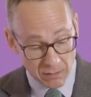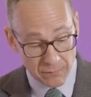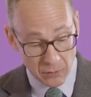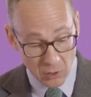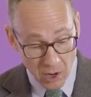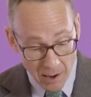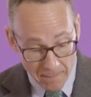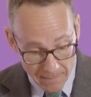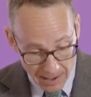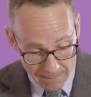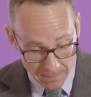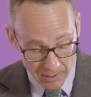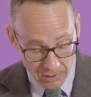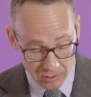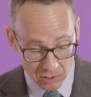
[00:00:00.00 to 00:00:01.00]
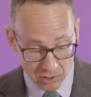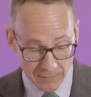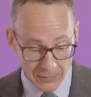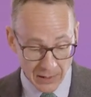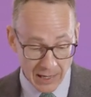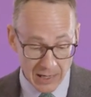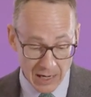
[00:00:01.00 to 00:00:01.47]
for our members,
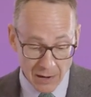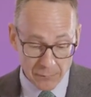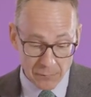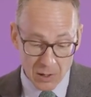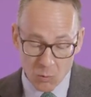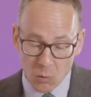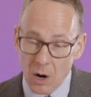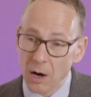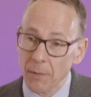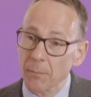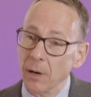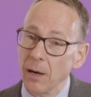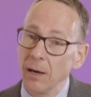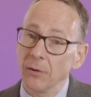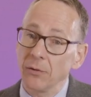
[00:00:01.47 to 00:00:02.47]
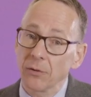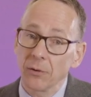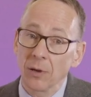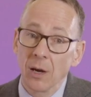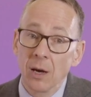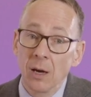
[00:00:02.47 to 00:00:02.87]
in every workplace,